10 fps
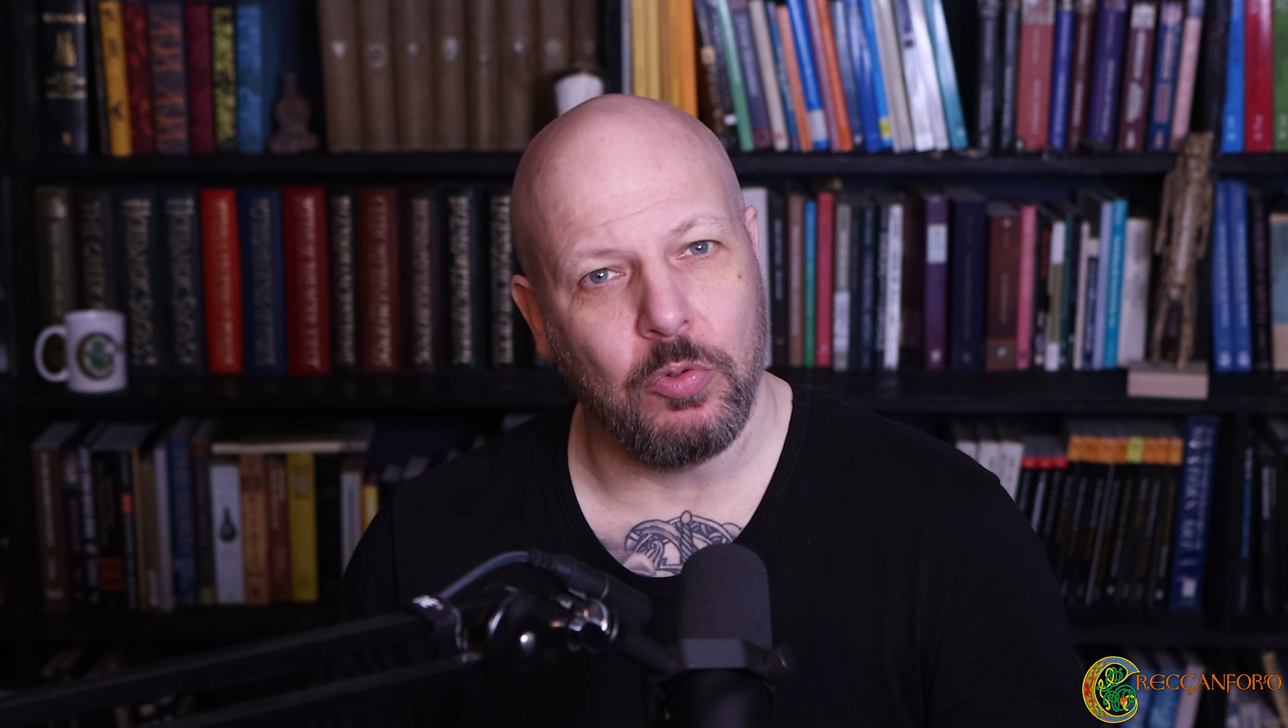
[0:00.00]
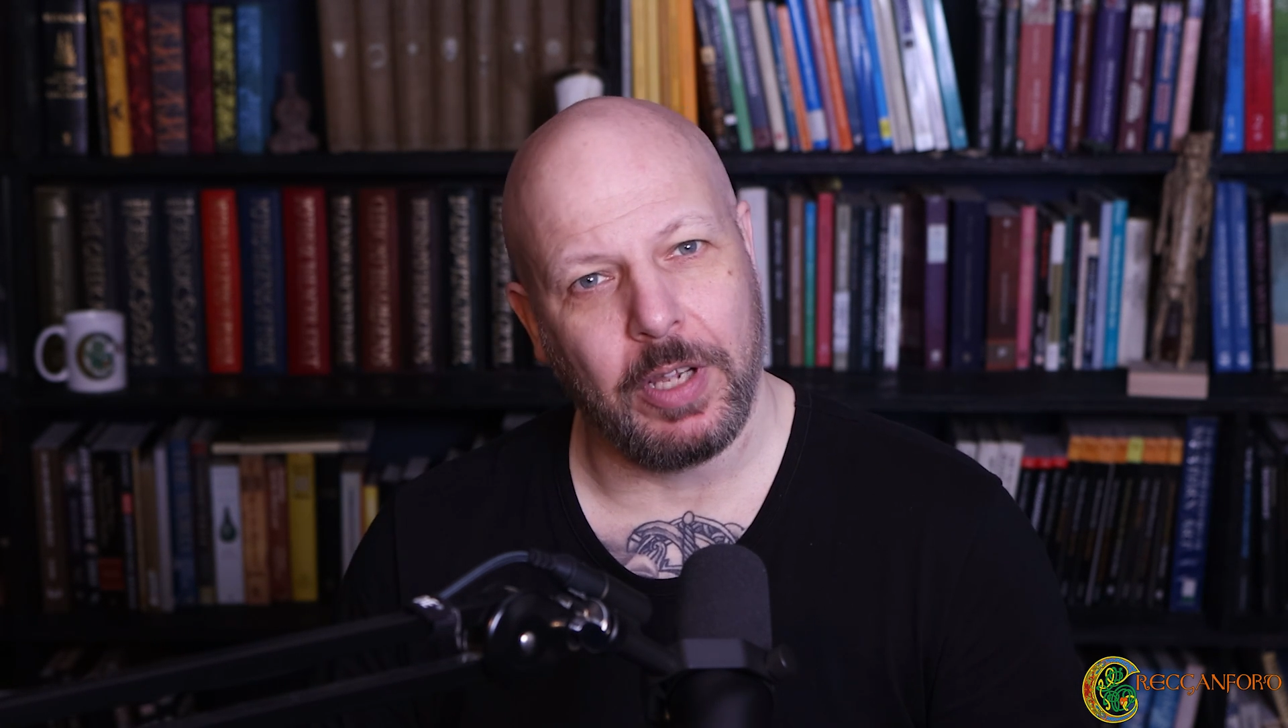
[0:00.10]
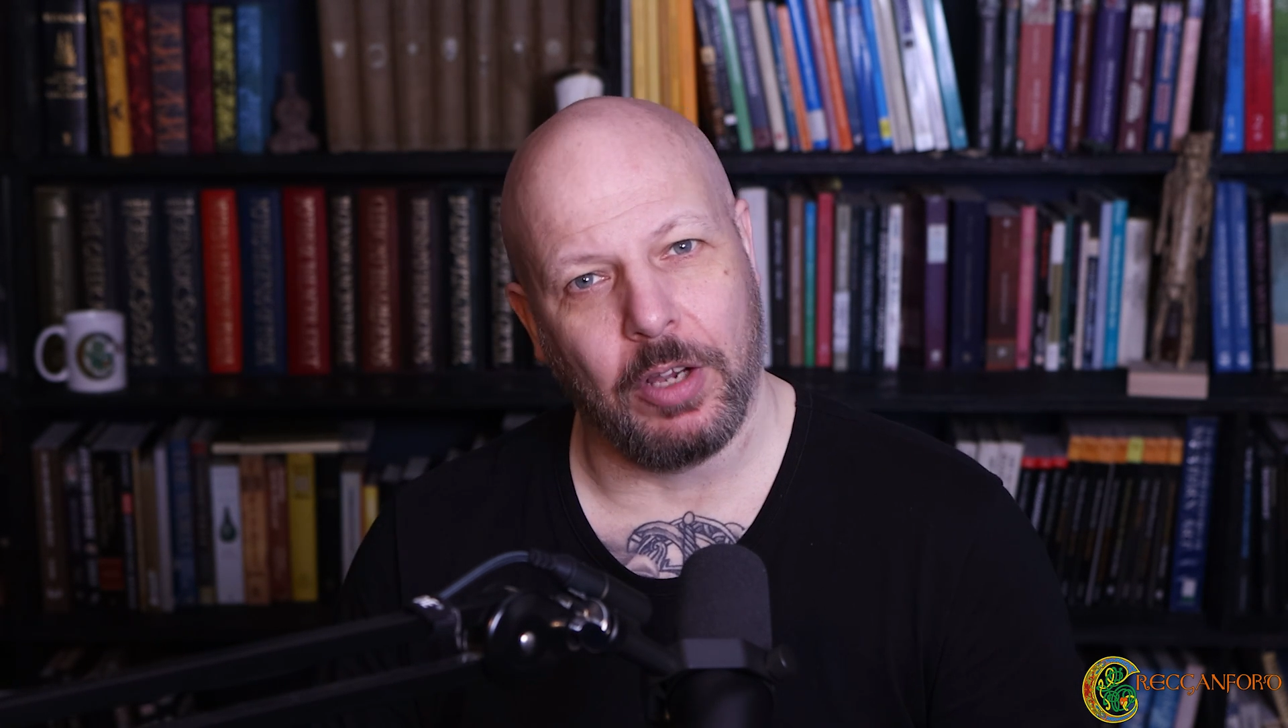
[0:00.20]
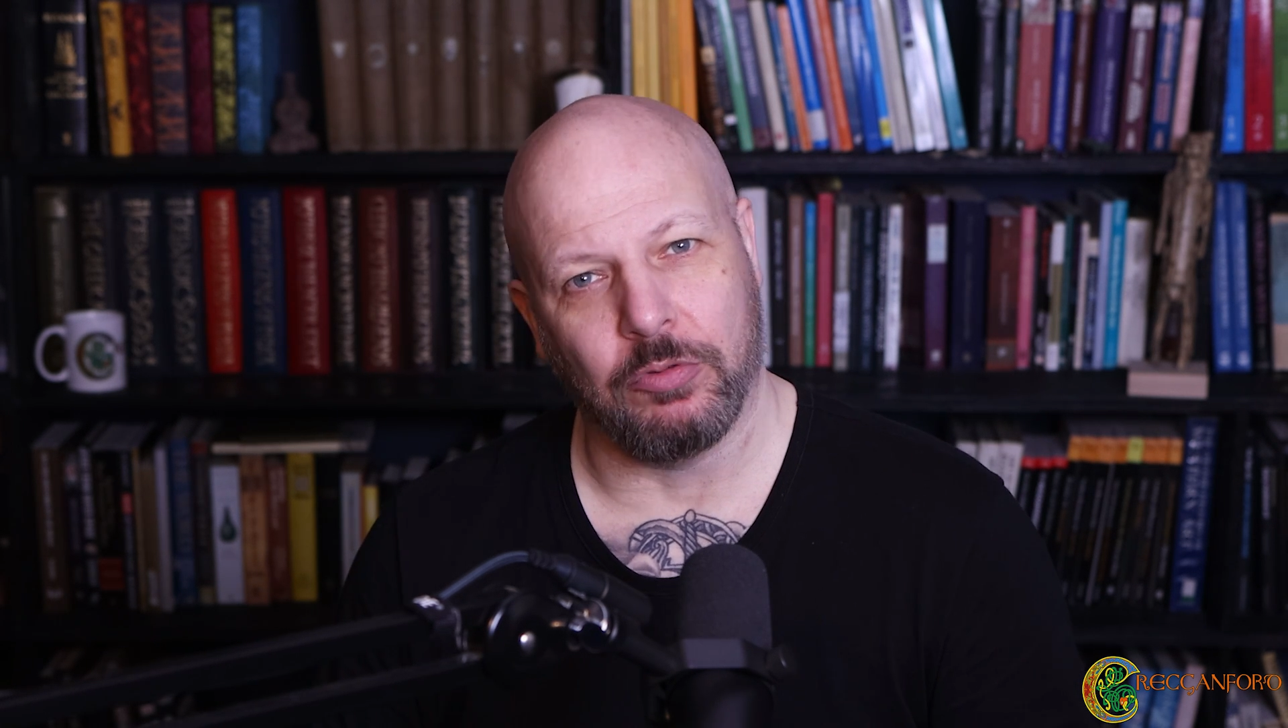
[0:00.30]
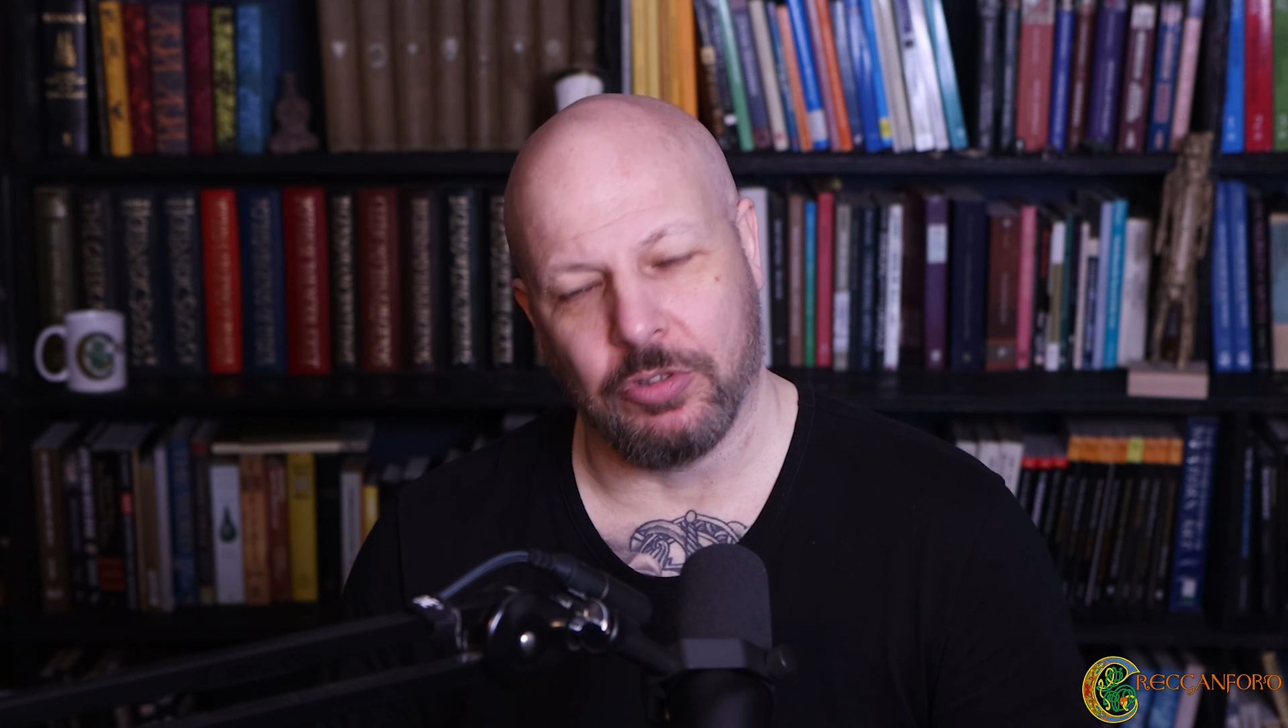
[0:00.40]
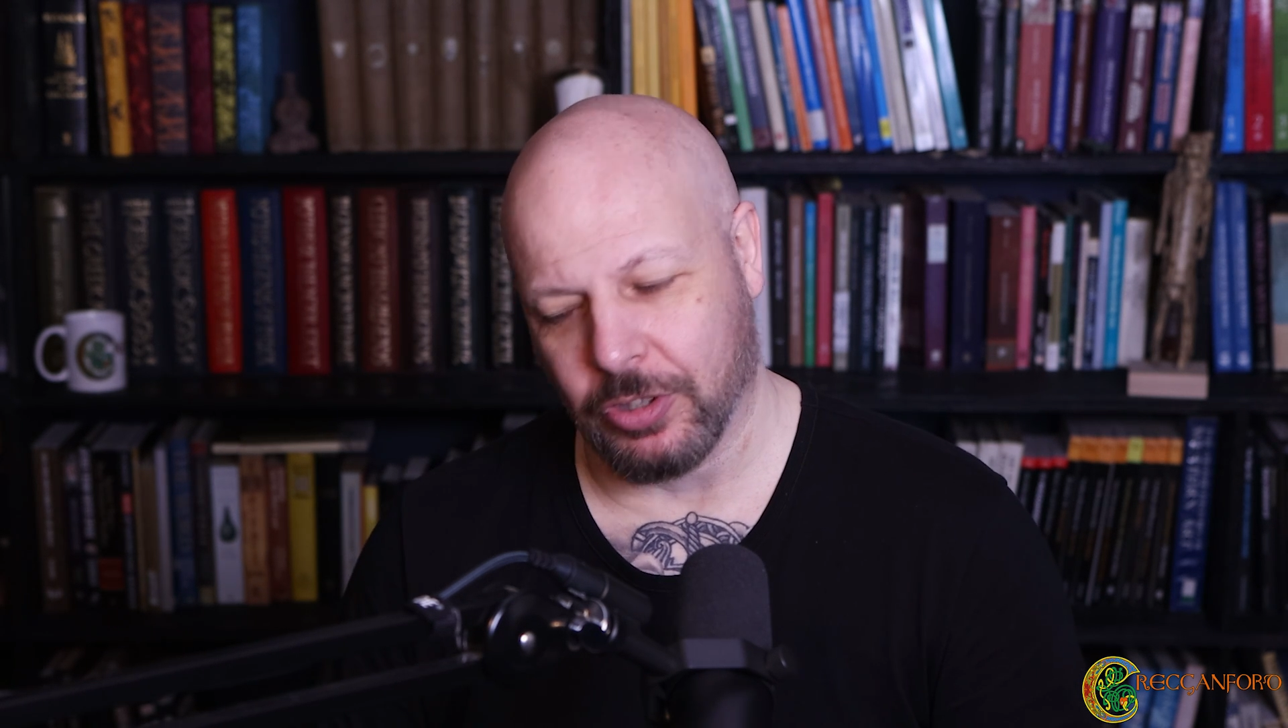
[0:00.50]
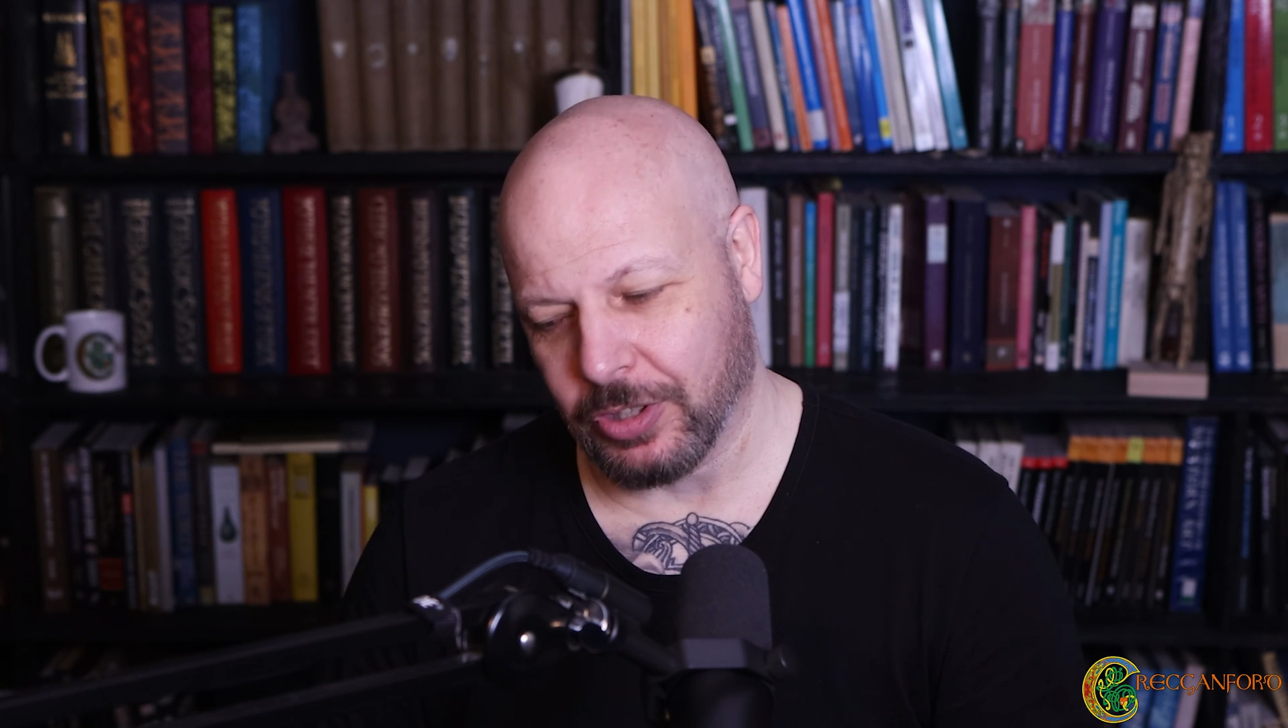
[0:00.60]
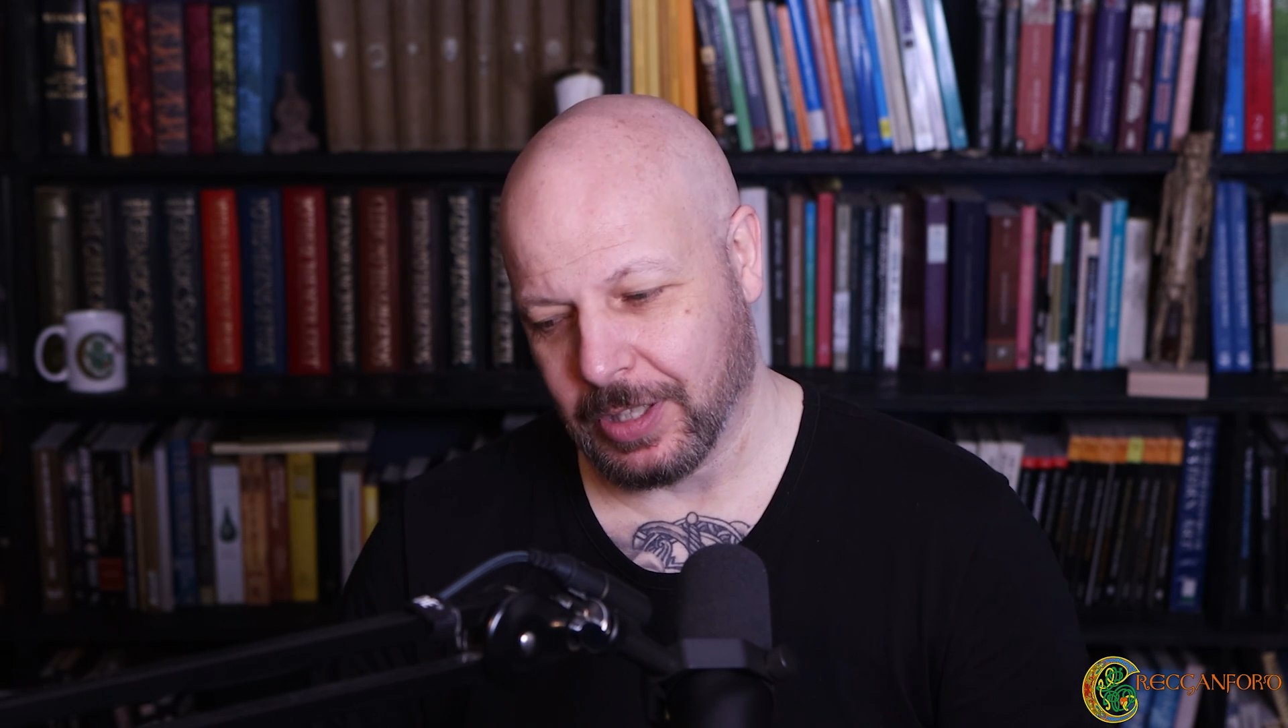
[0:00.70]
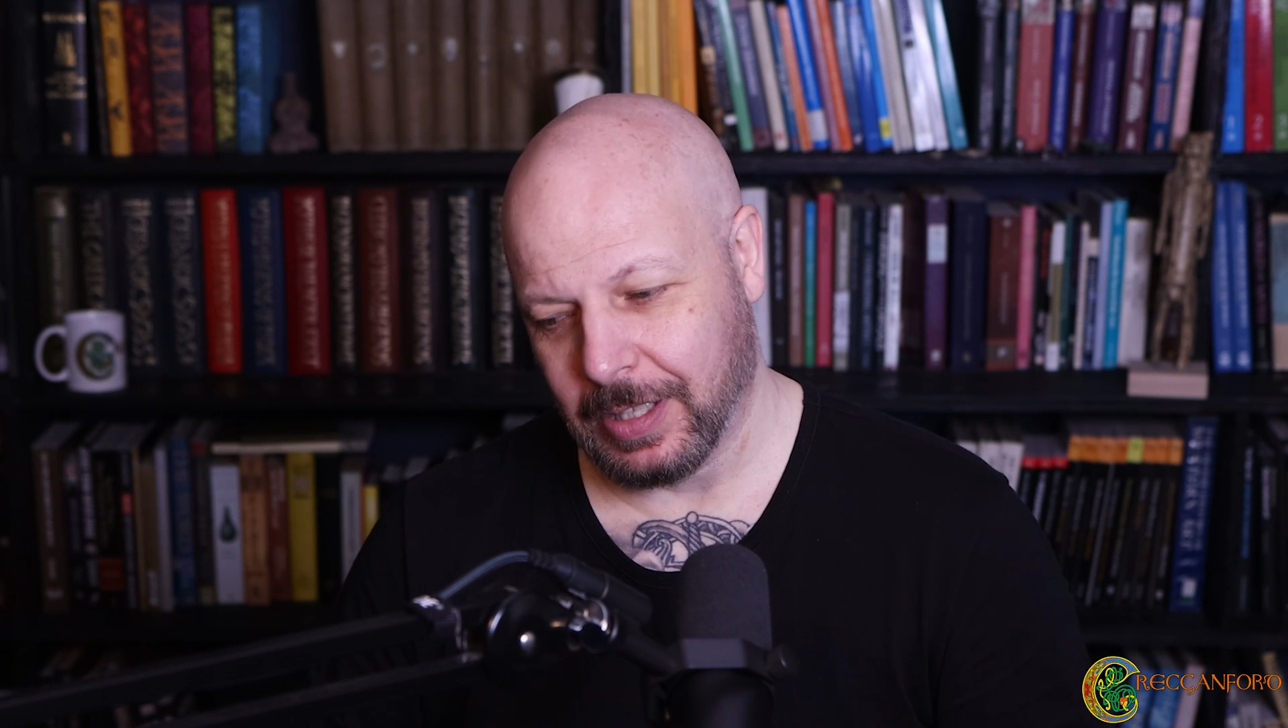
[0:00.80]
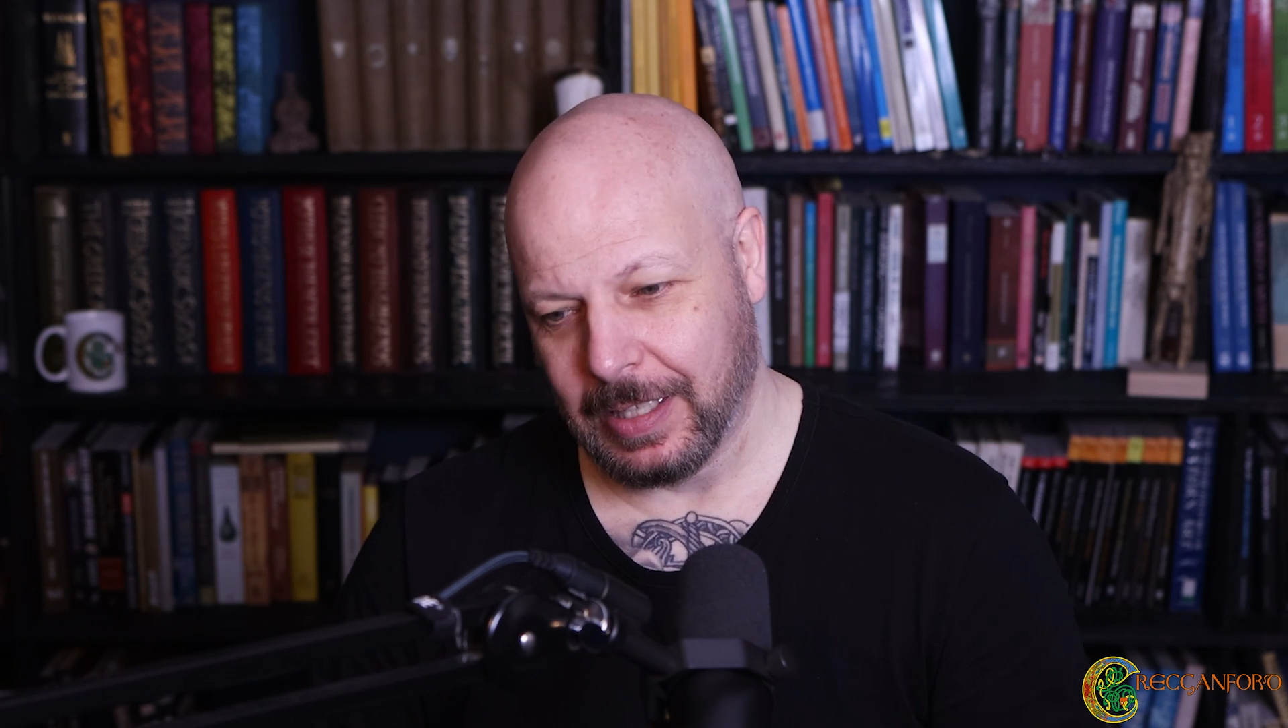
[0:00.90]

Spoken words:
cultures,